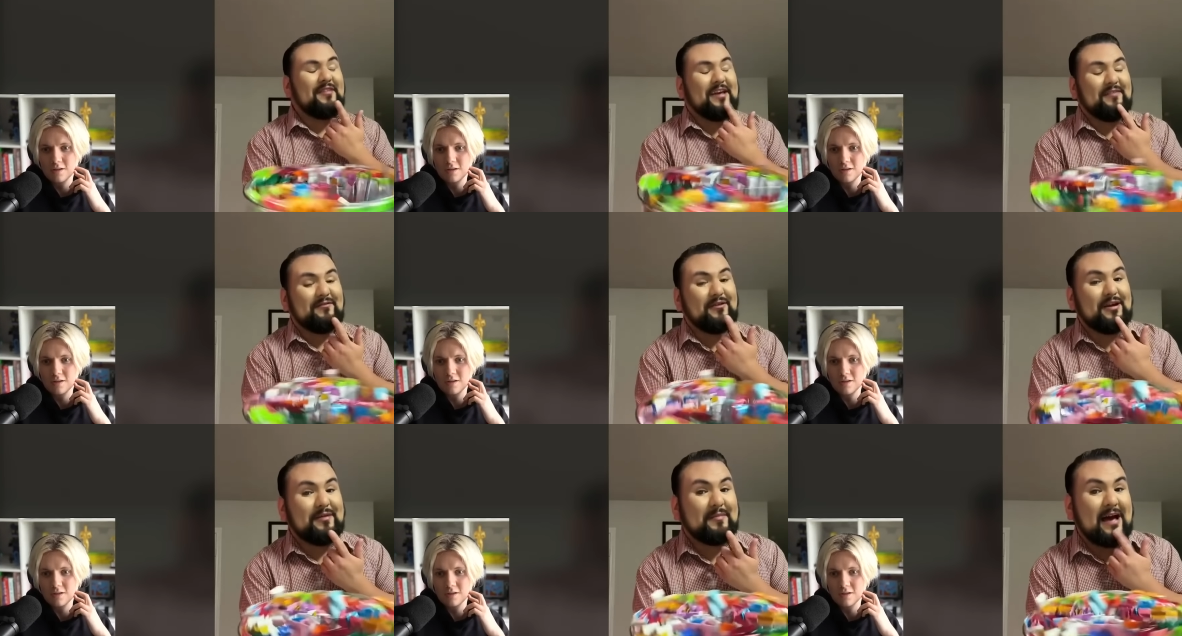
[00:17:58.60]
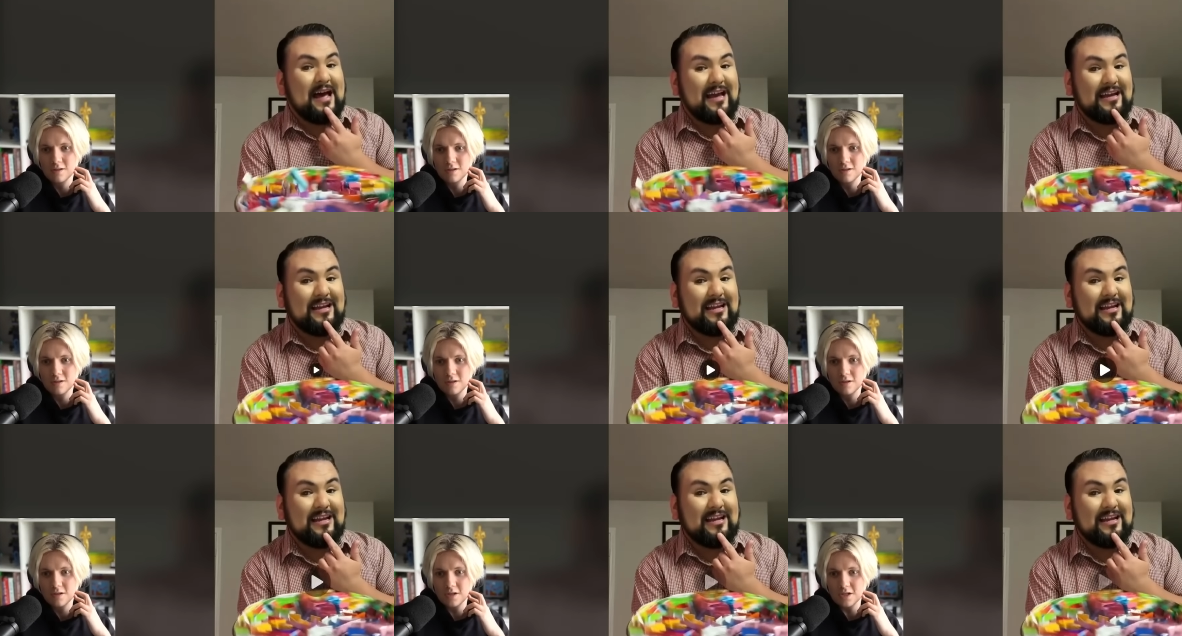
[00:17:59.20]
Speaker 1: flavor am I
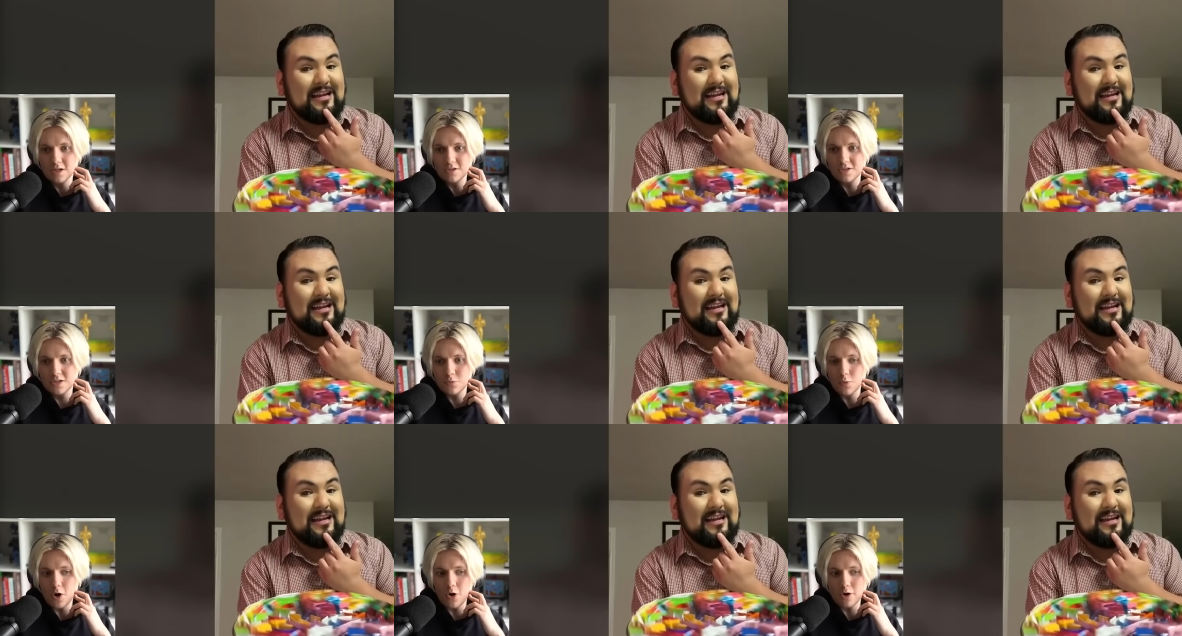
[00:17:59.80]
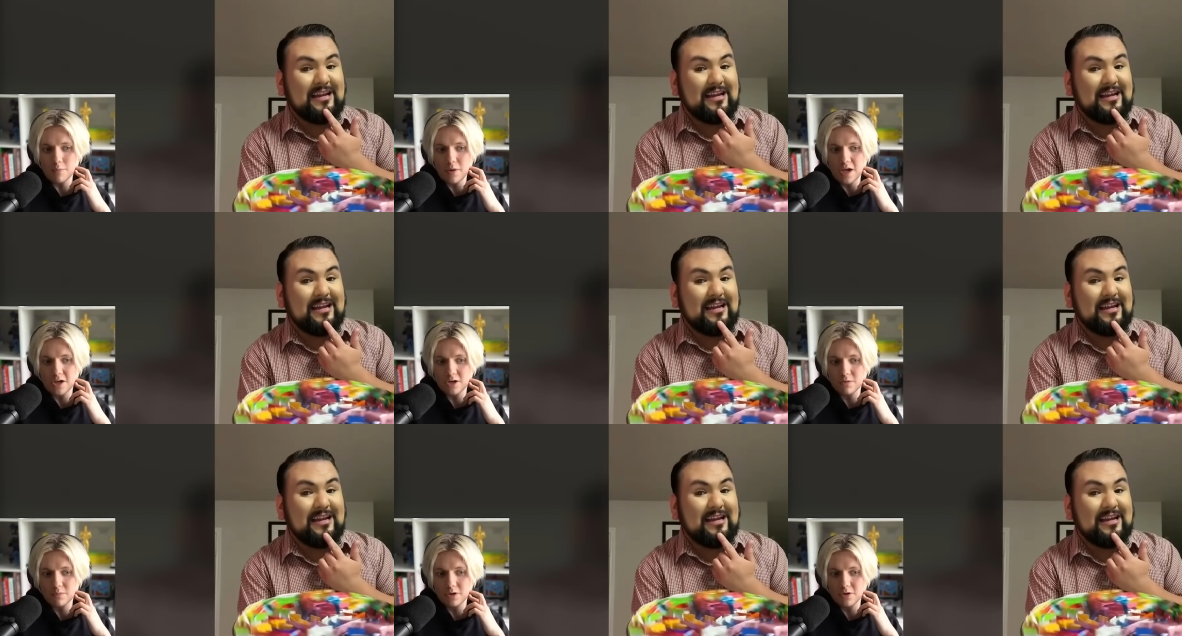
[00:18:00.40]
getting?
Speaker 2: Is he wearing
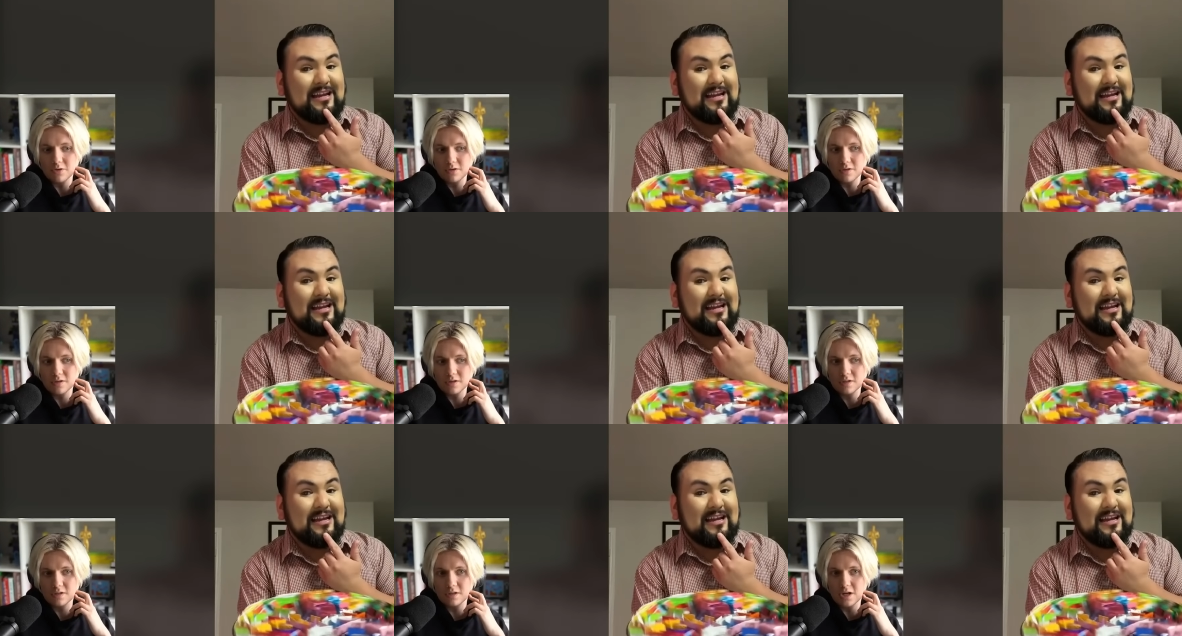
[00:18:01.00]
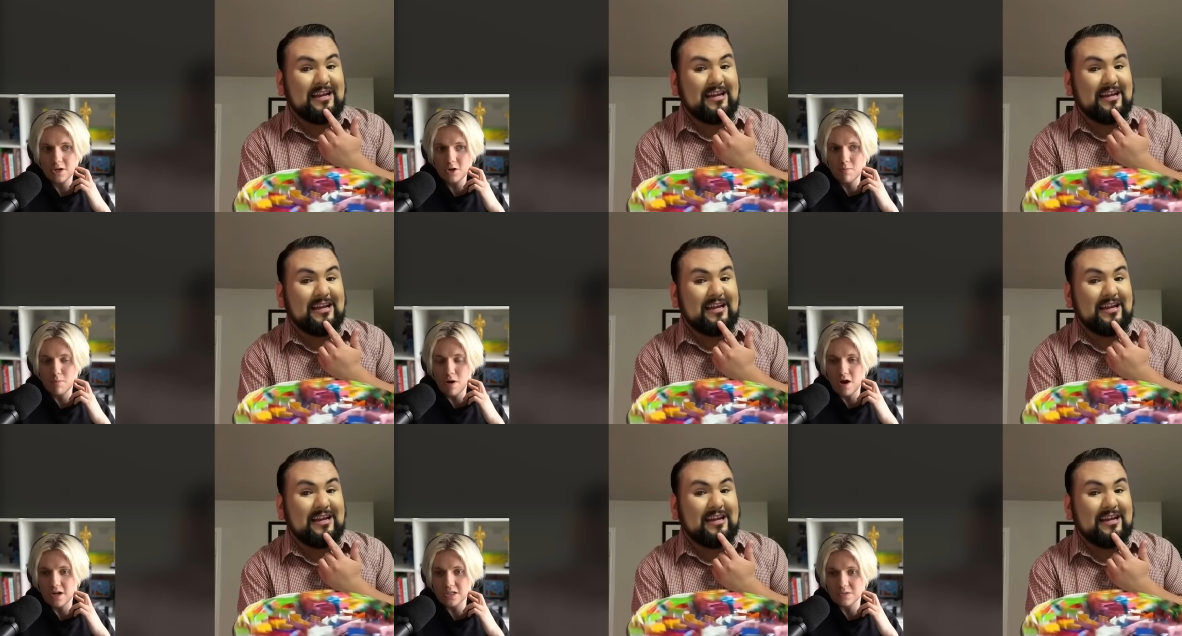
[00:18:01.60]
makeup though? I don't
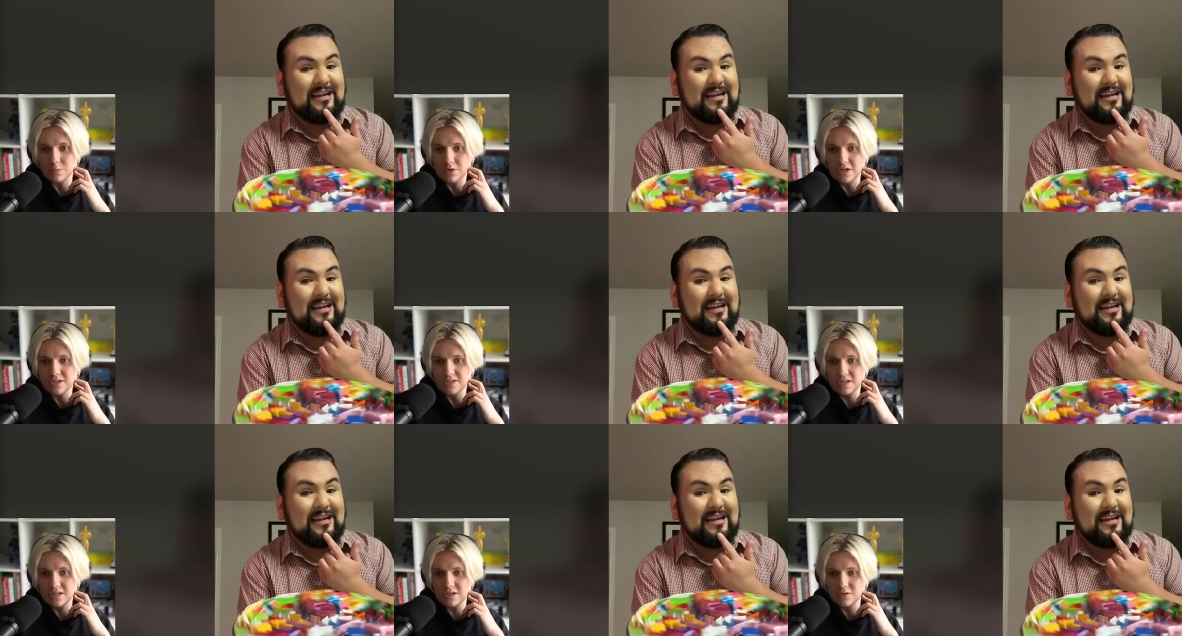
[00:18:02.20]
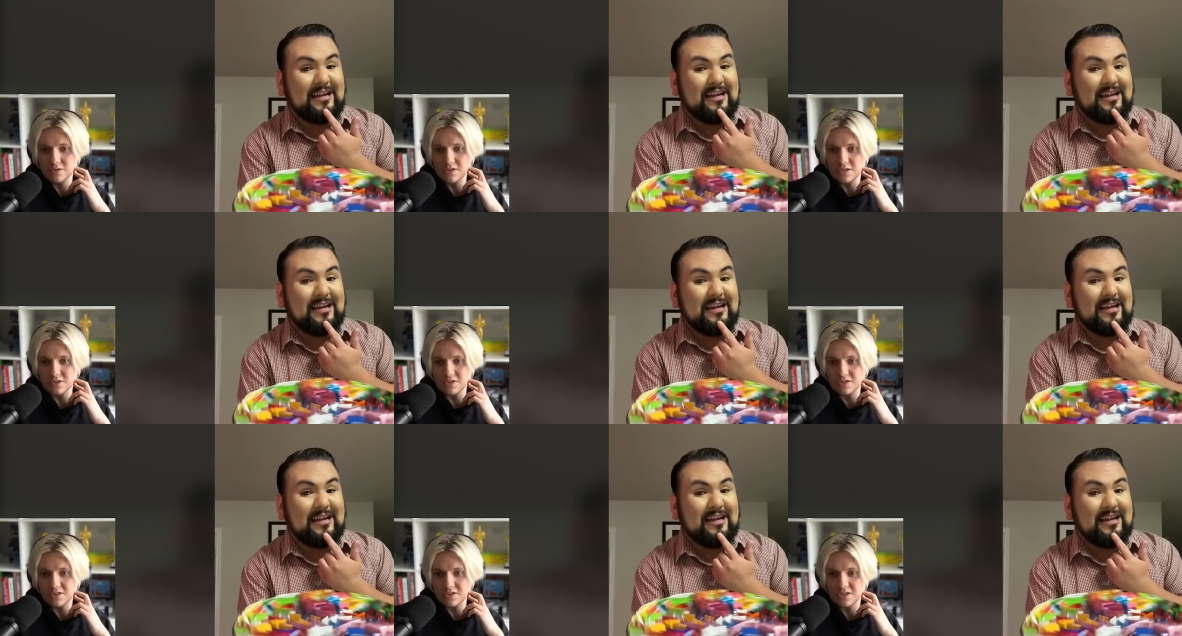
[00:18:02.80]
mind, but is he? Or is that
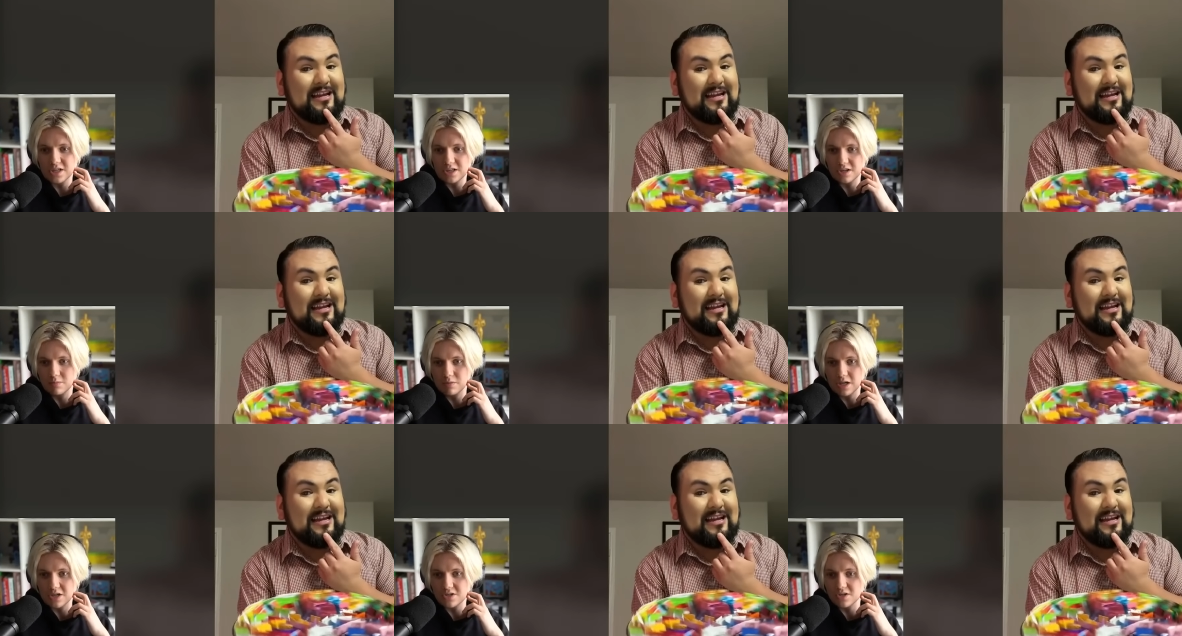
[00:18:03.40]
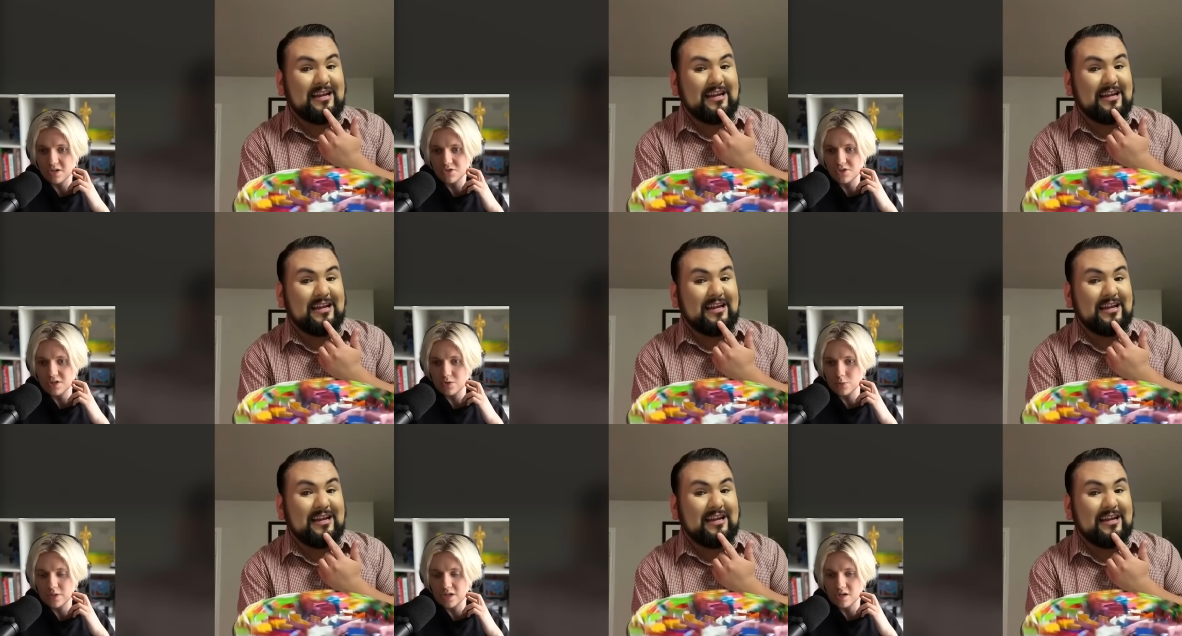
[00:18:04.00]
just his skin complexion? I
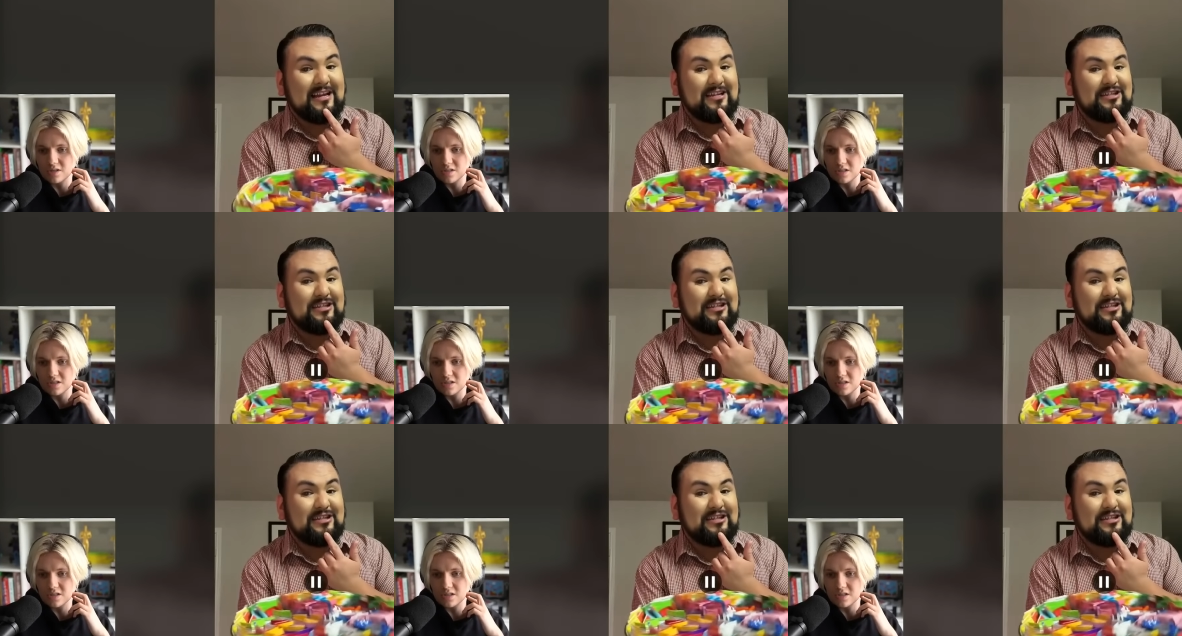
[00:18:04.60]
genuinely can't